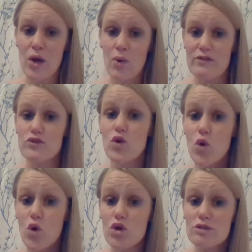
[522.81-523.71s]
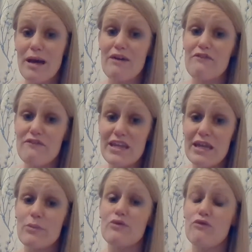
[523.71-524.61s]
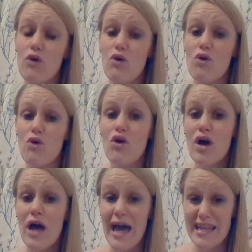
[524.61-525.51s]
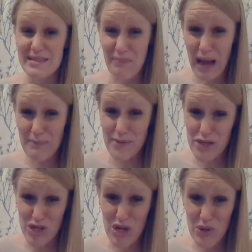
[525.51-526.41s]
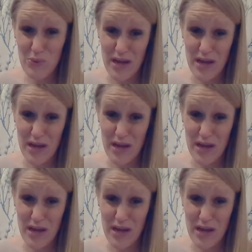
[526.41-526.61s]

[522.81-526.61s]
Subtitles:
We've talked about fear before, and it might be you.